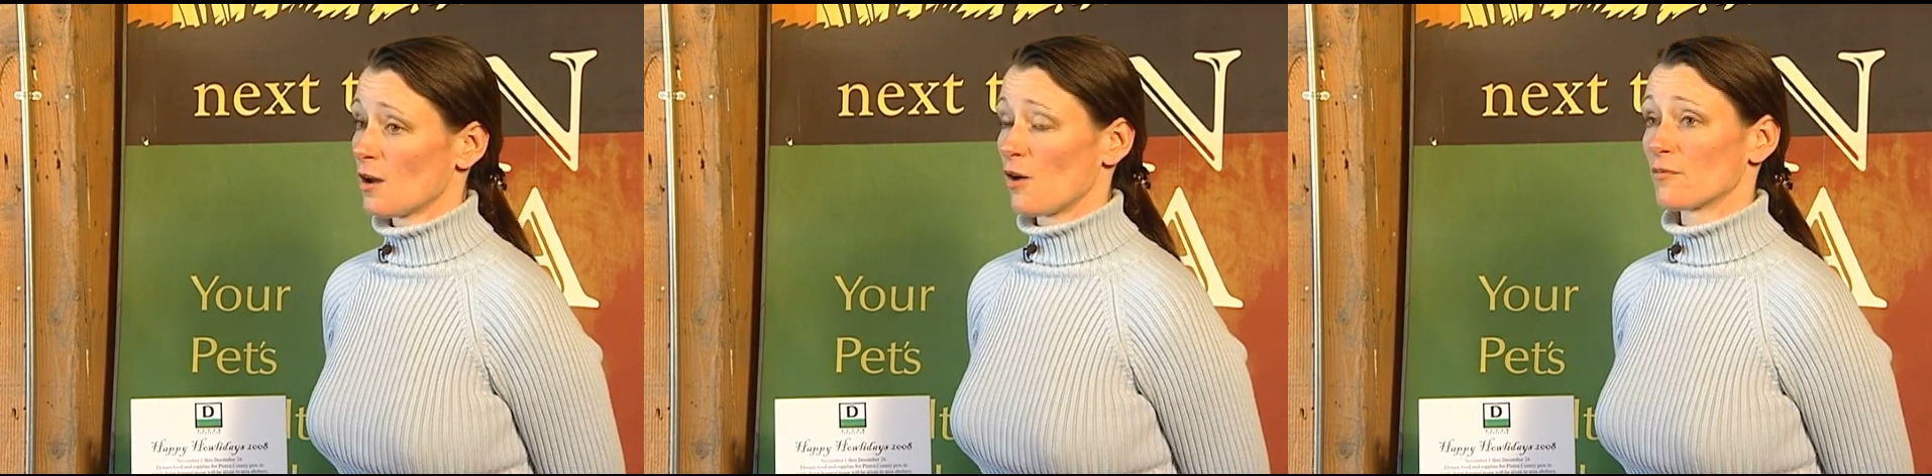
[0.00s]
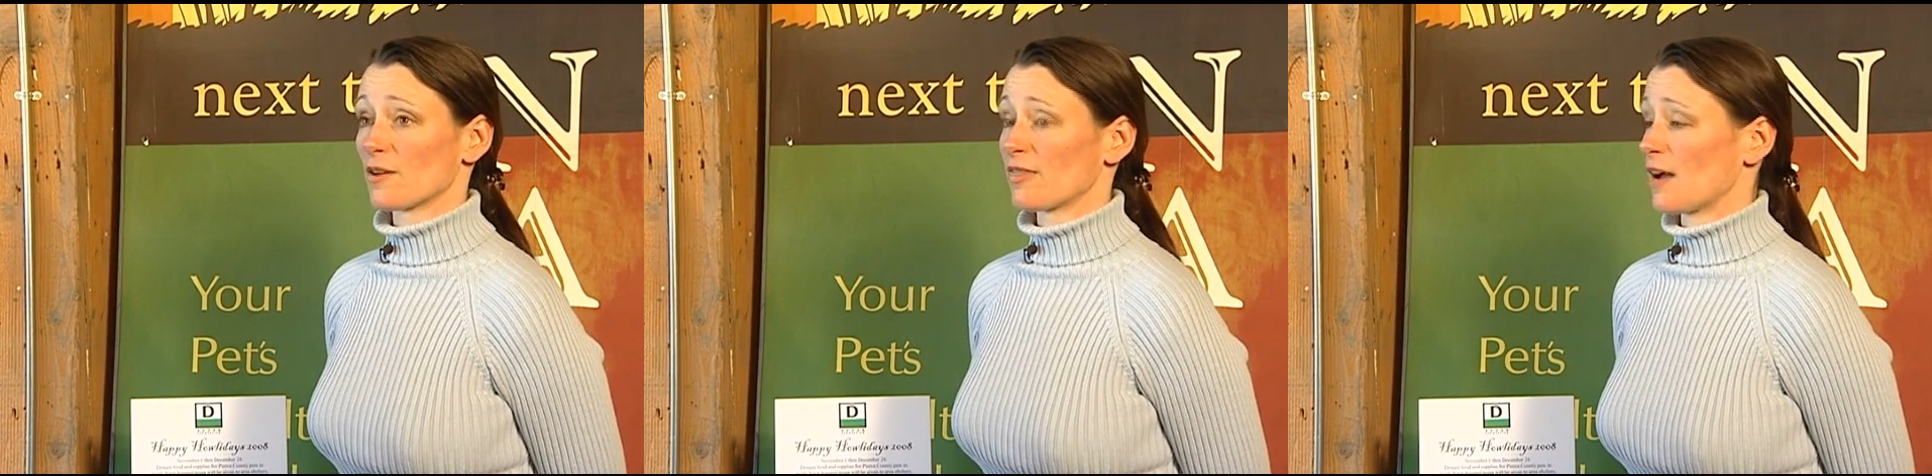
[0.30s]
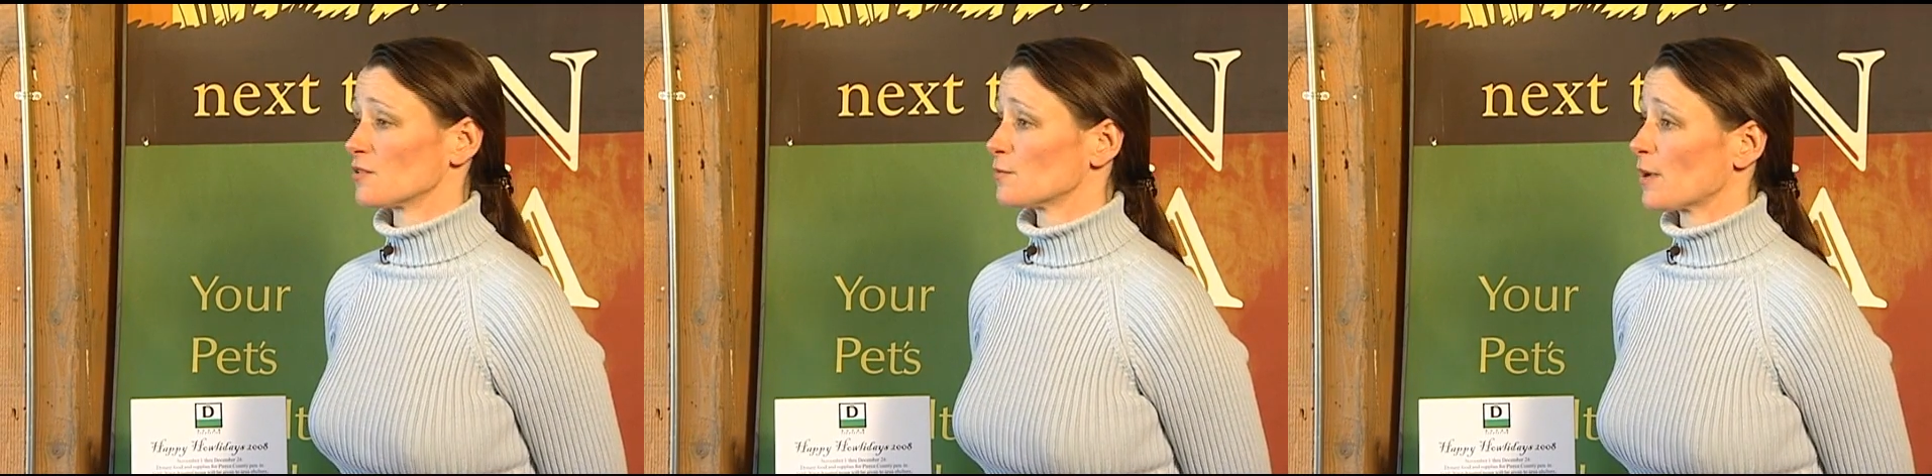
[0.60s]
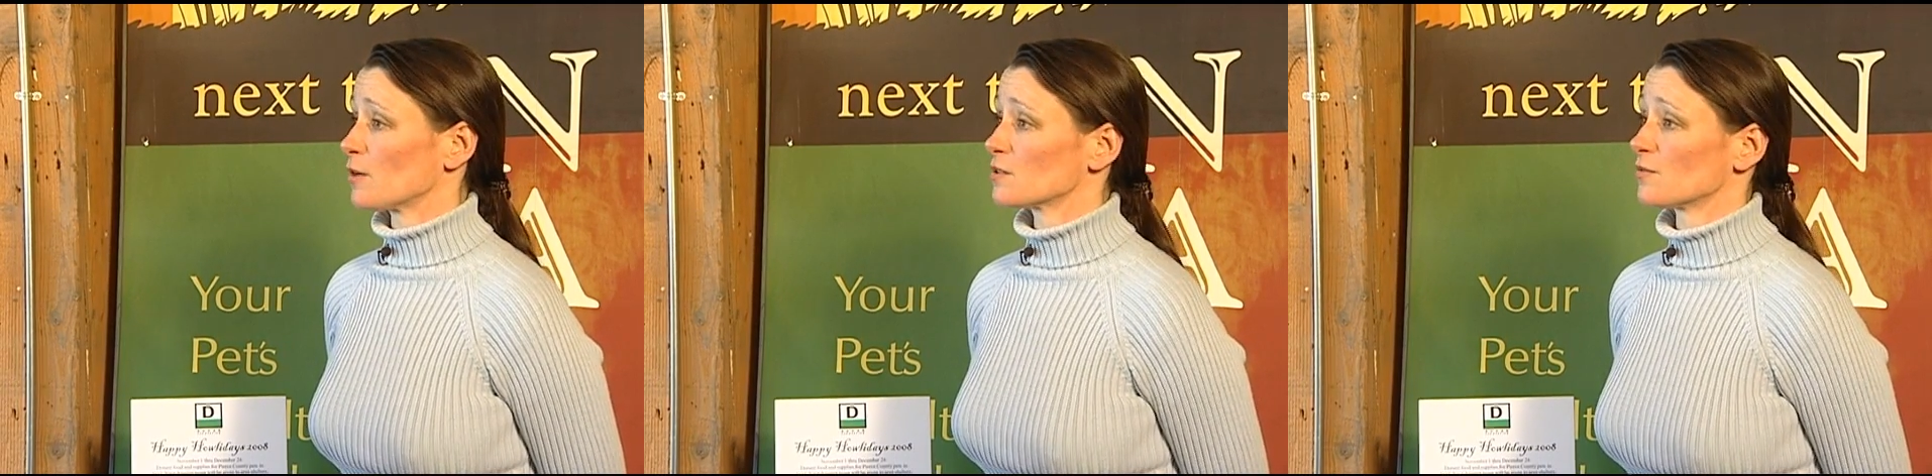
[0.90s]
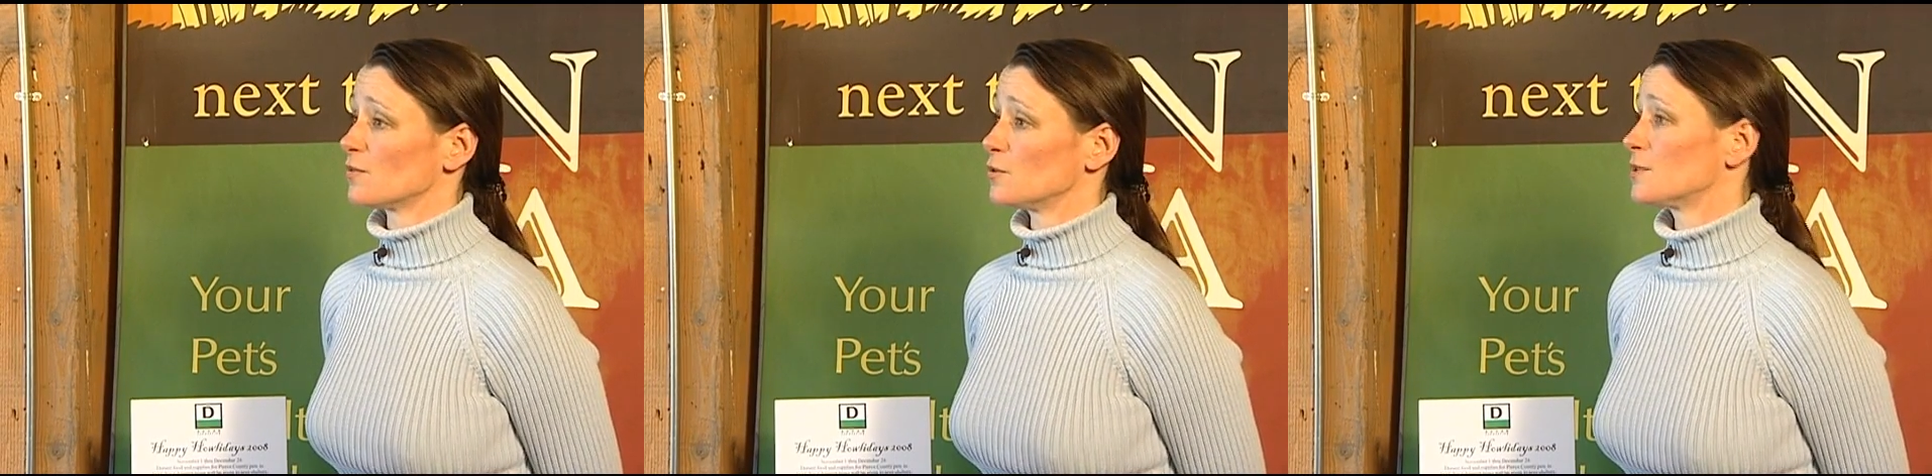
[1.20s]
over 1,000 pounds
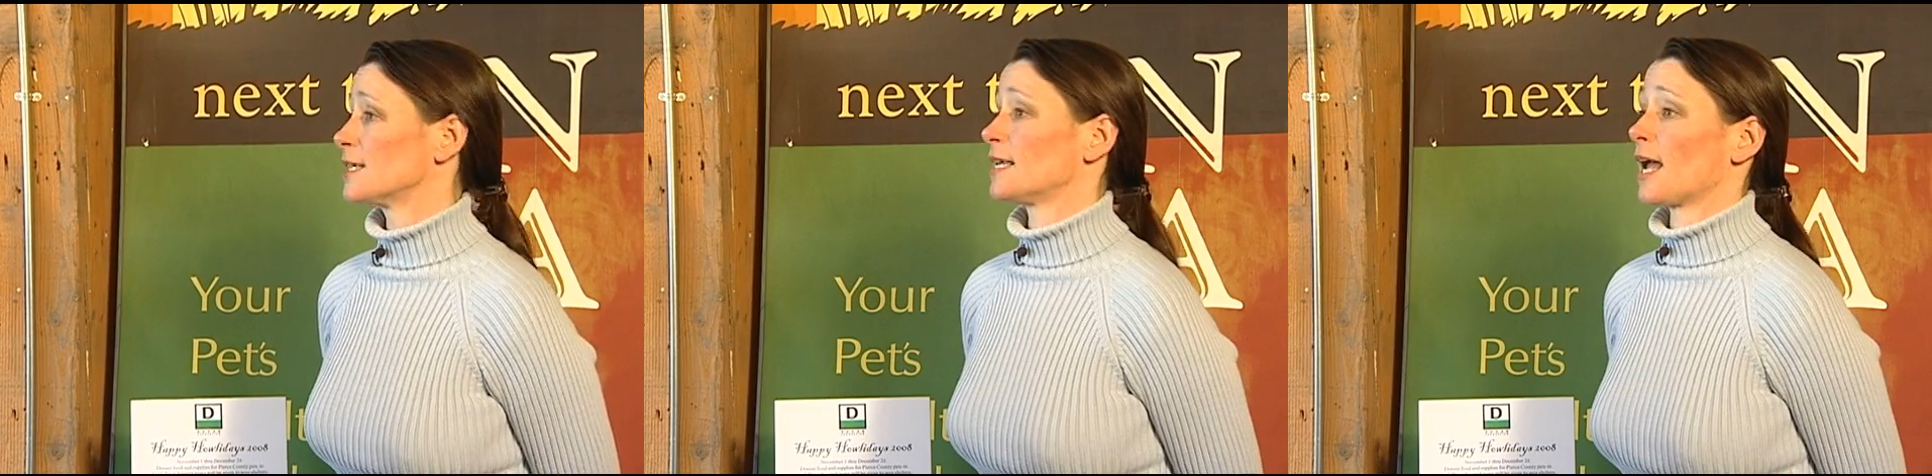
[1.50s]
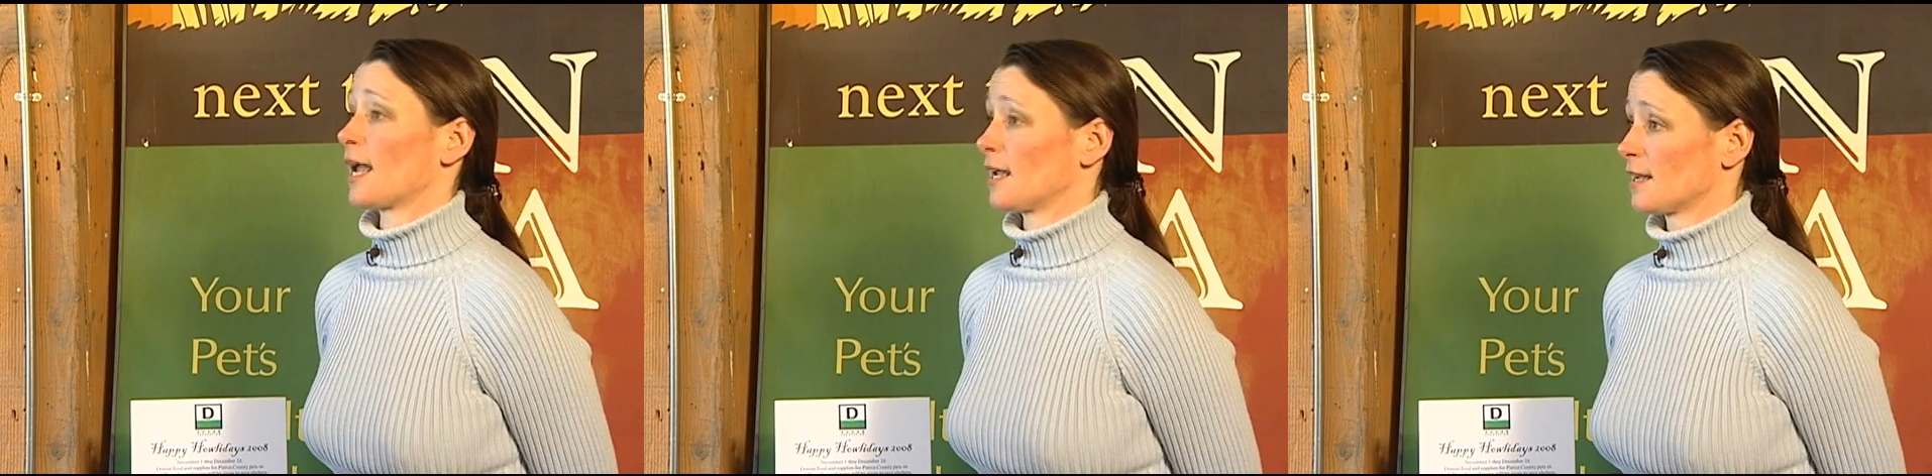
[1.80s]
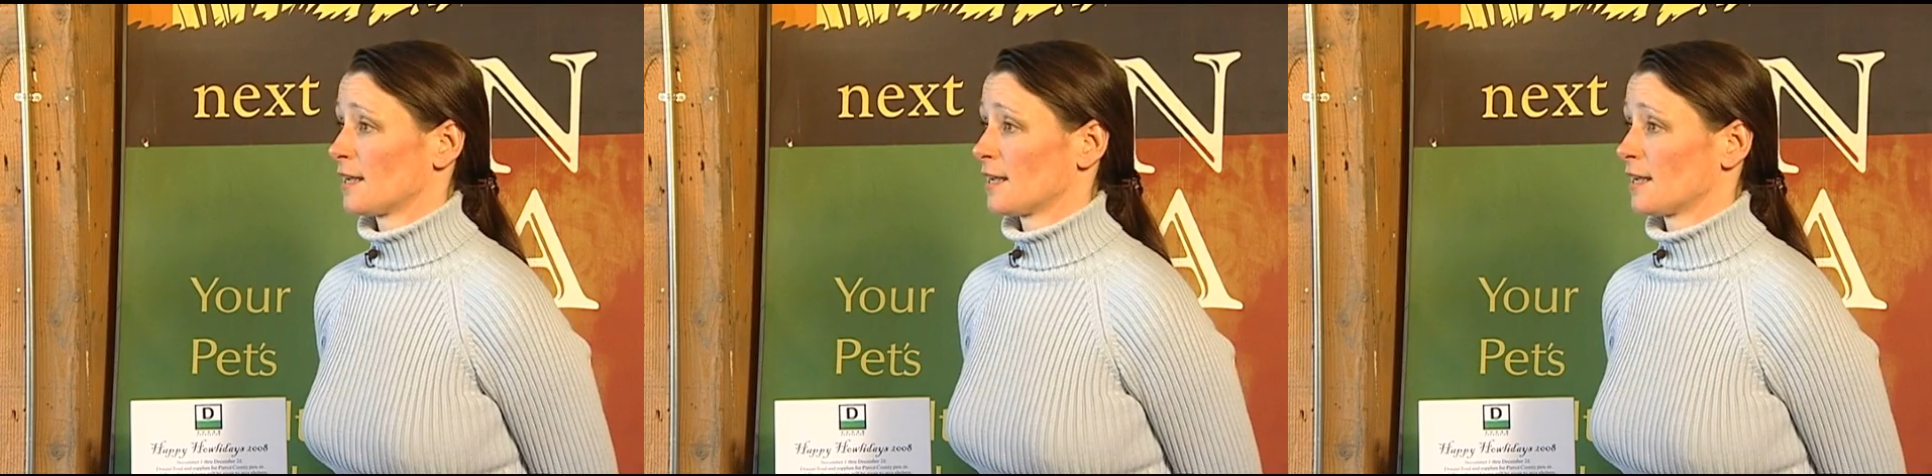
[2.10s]
of food today.